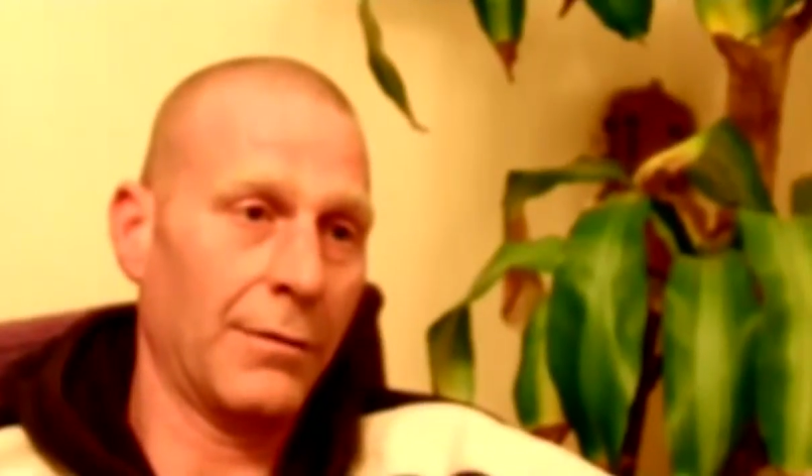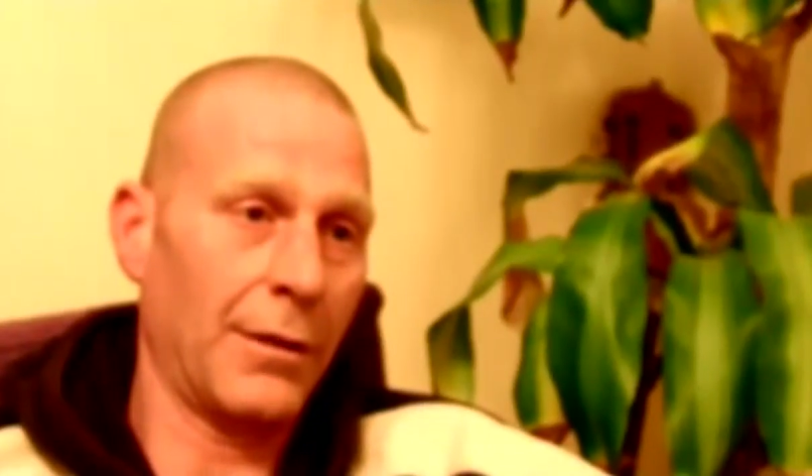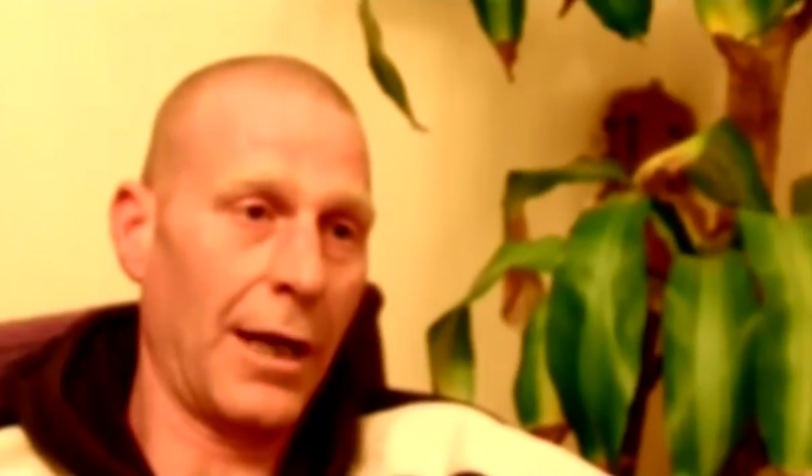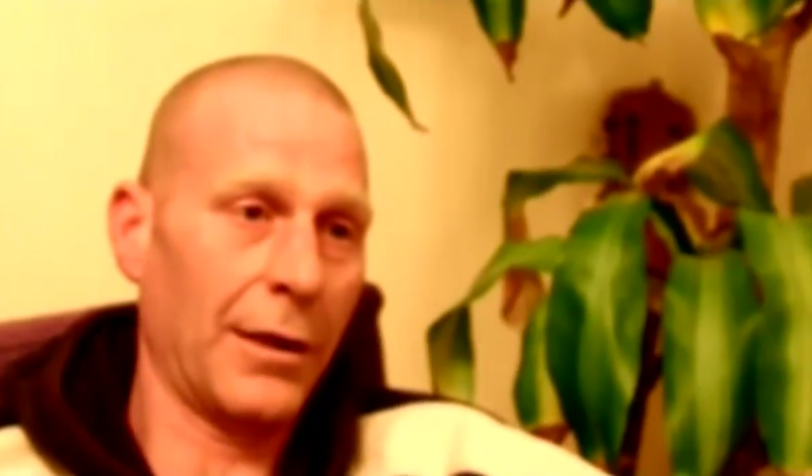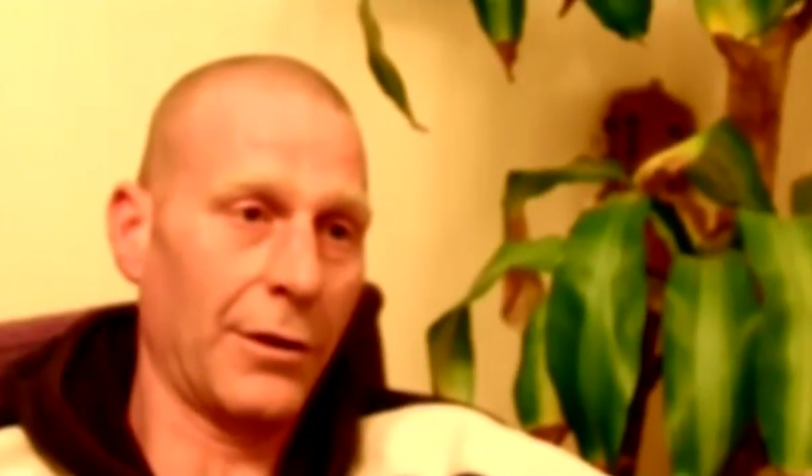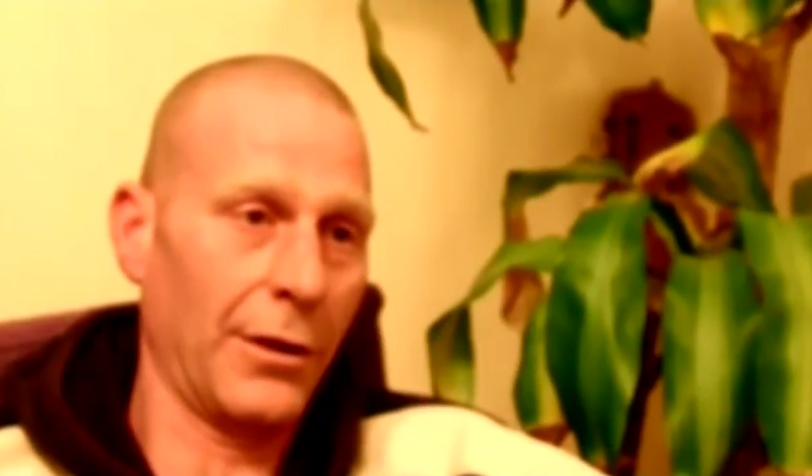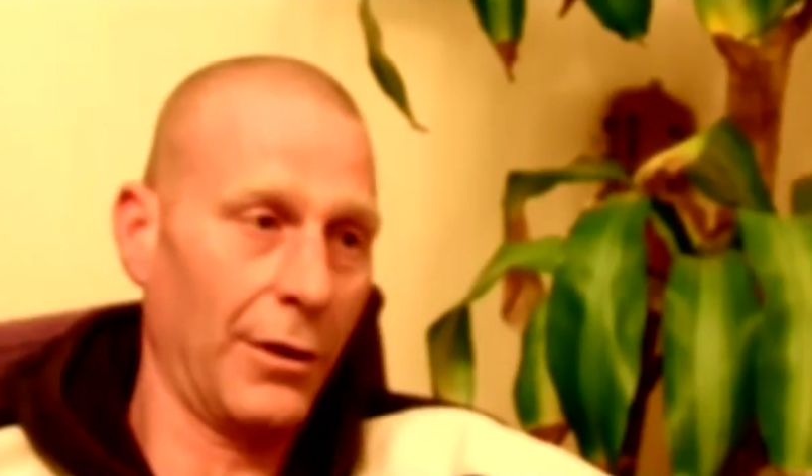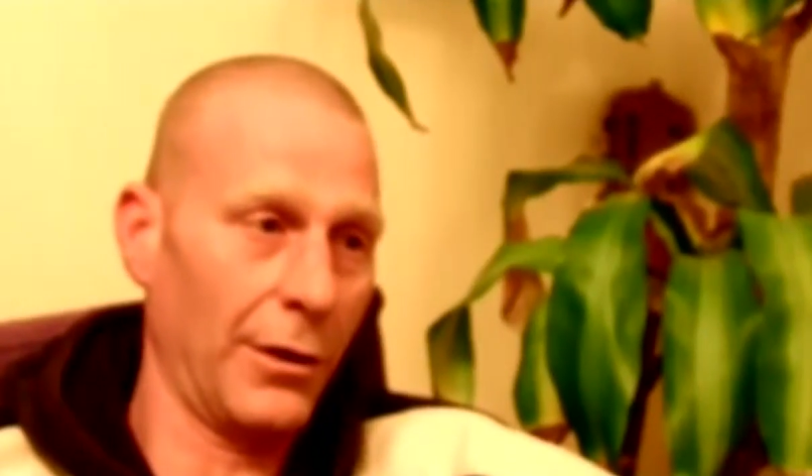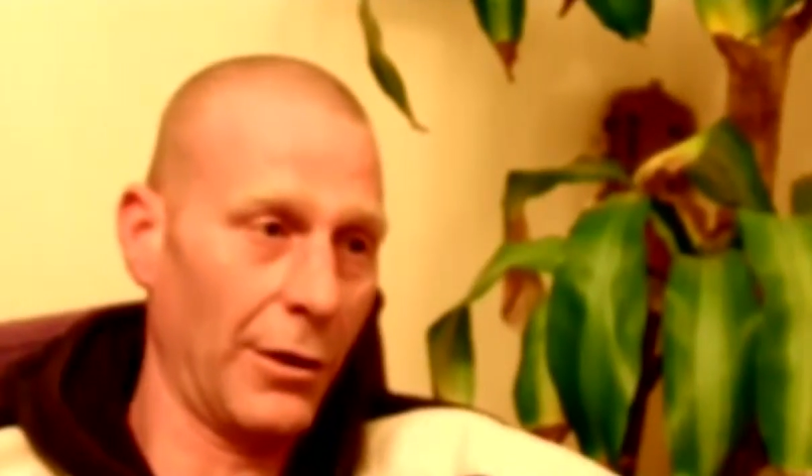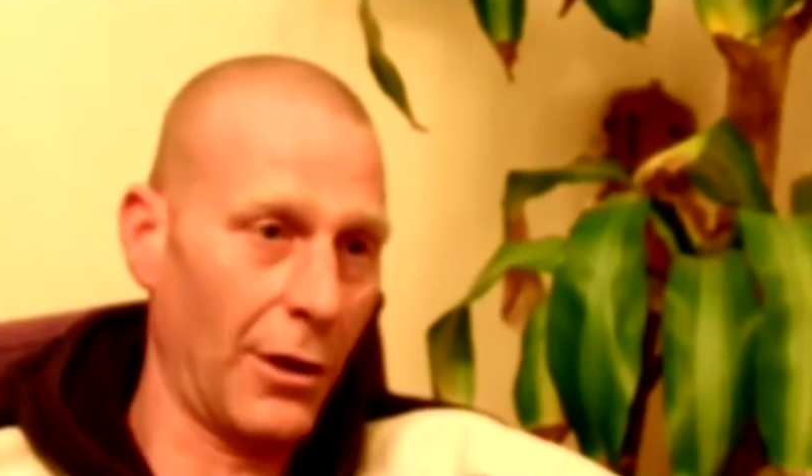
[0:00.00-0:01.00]
right?
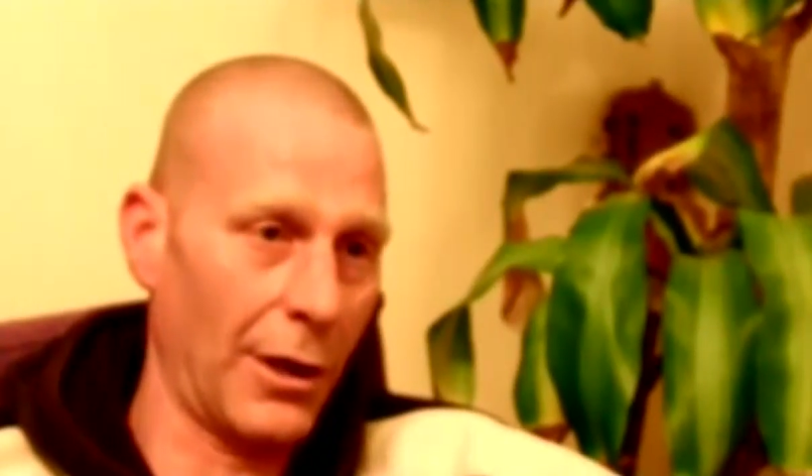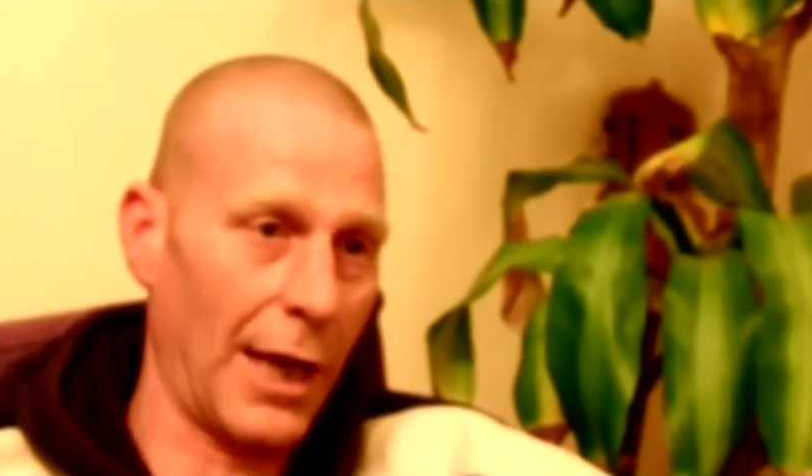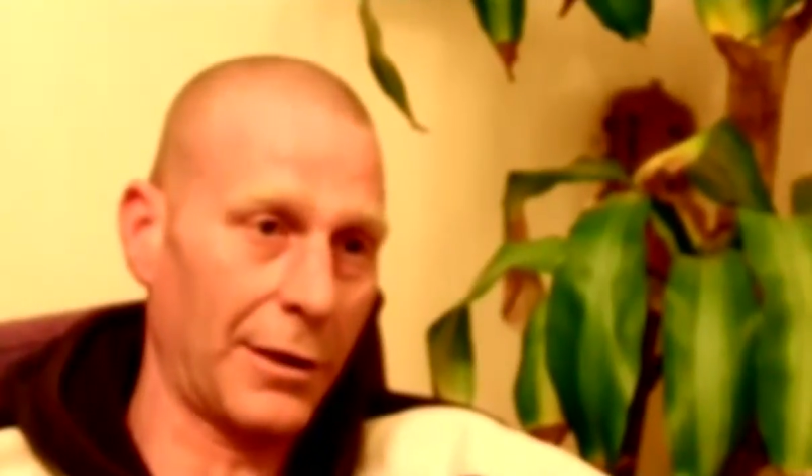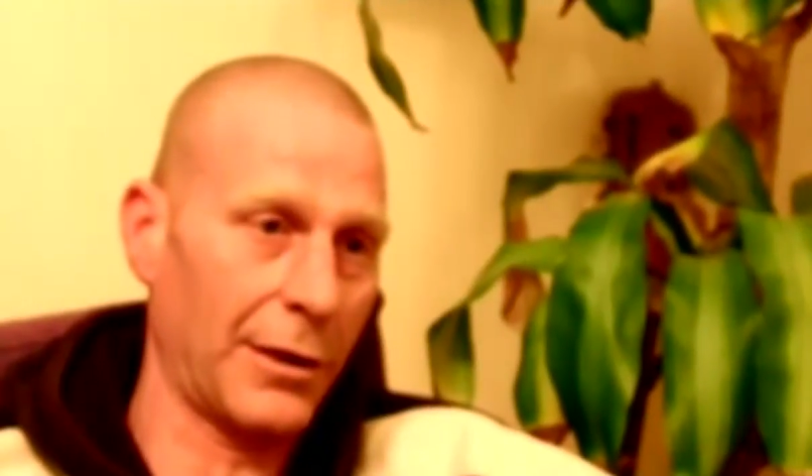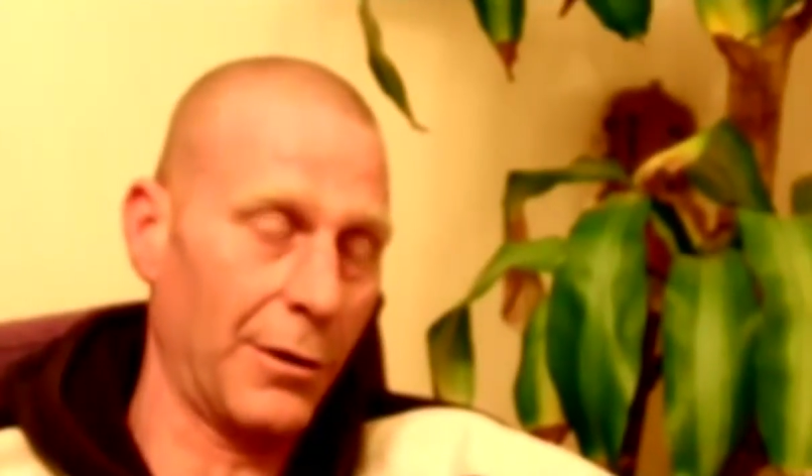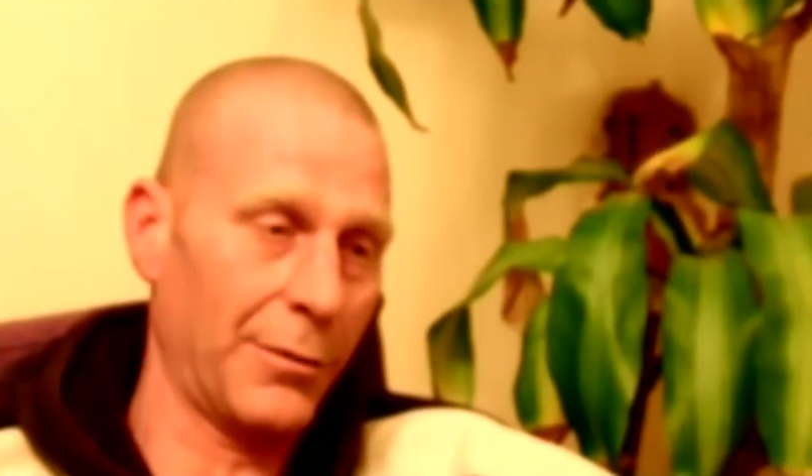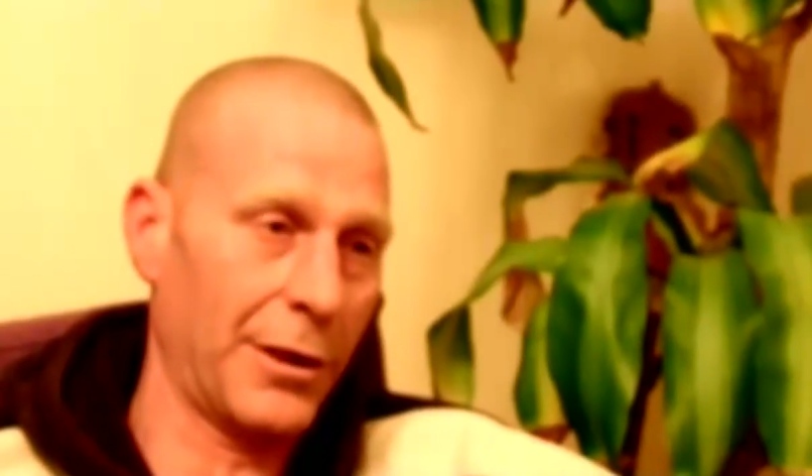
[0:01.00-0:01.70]
So you're asking them